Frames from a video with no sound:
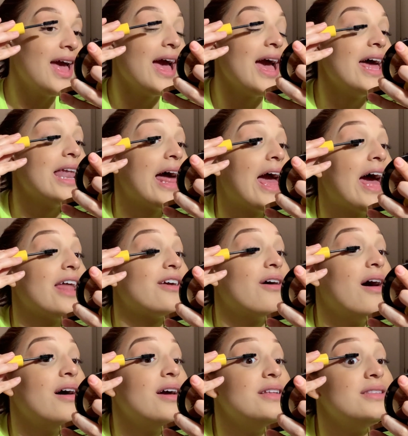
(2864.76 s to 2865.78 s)
and I had
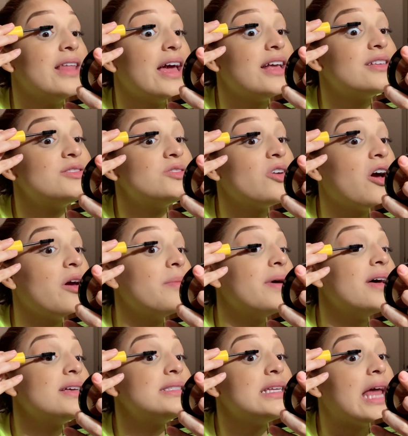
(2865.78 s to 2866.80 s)
gotten like
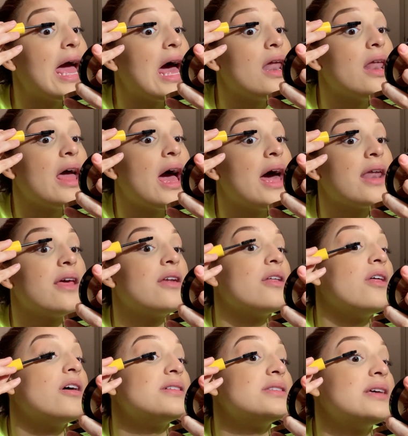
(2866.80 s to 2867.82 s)
Starbucks, and I hadn't had it in a
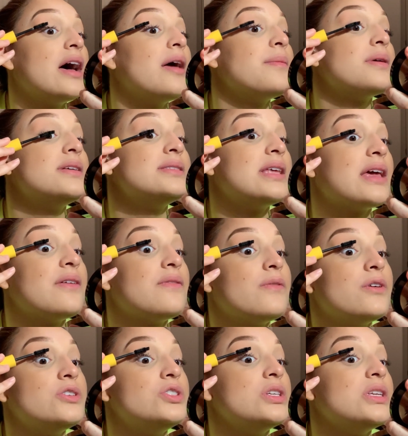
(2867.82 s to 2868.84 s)
long time, because like in
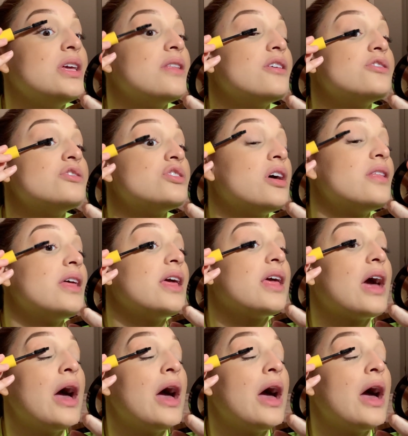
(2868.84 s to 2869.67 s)
Virginia, there's not like,